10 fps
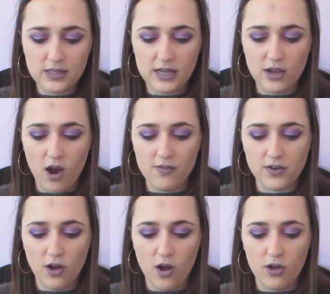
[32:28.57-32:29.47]
He
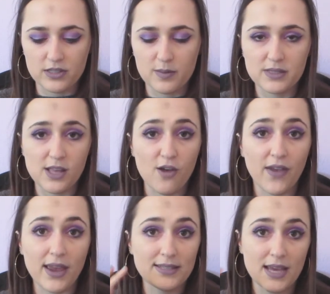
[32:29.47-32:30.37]
often calls himself
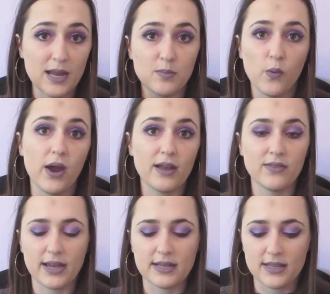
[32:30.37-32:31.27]
a dead boy,
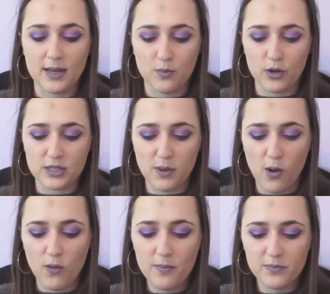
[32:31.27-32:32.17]
like in Dead Boy's
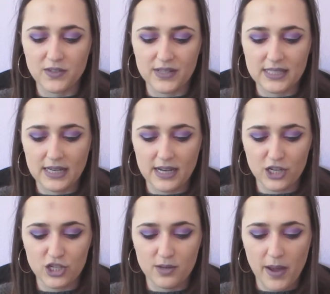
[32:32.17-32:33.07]
poem, so that's a
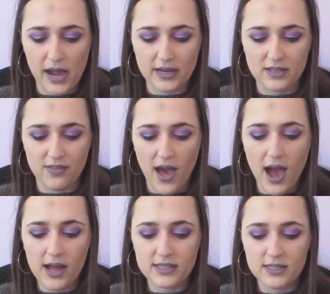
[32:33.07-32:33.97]
connection back to
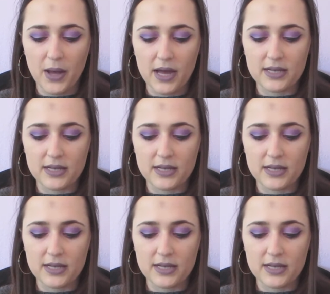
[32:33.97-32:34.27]
that. But